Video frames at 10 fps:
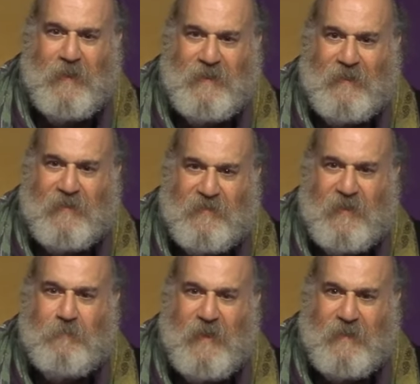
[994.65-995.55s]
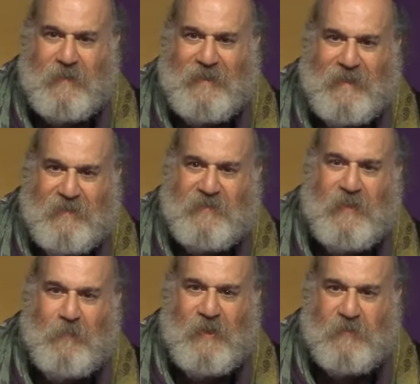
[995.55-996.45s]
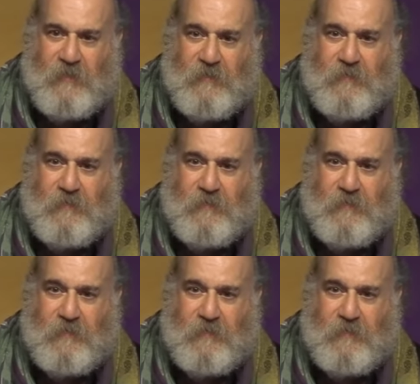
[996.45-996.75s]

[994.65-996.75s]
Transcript: made out of the same metal, I get the same answer.